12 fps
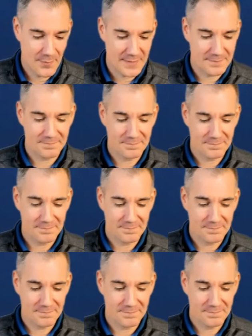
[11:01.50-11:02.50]
but
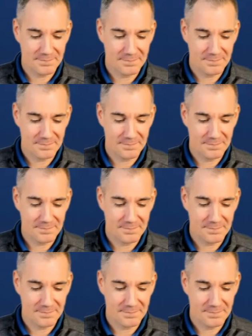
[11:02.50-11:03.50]
why
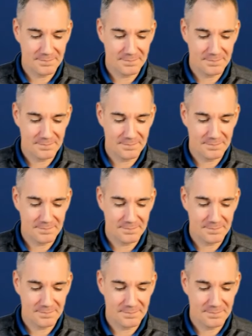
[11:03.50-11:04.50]
don't we? And
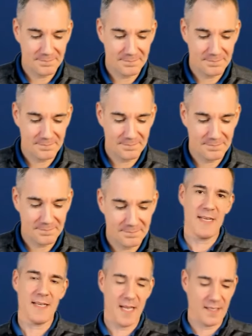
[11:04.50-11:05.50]
again, it comes back to
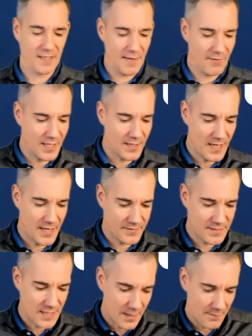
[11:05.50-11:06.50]
me a level of,
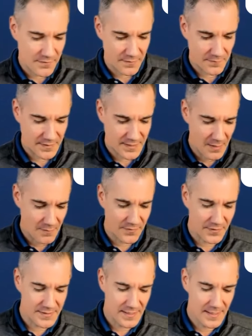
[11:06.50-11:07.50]
of comfort.
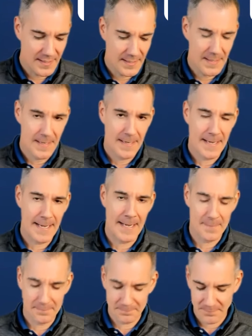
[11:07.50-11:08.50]
comfort.
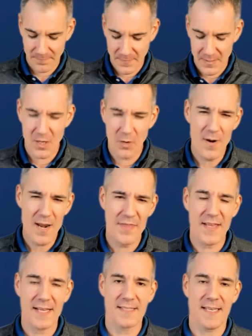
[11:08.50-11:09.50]
Um, you know, one of the
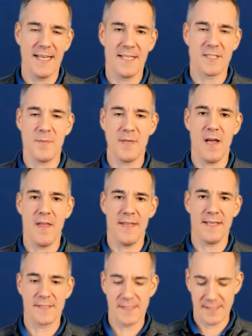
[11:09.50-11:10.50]
things that hits me on
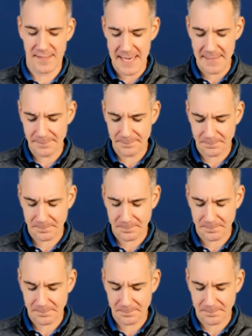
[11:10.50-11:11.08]
this is that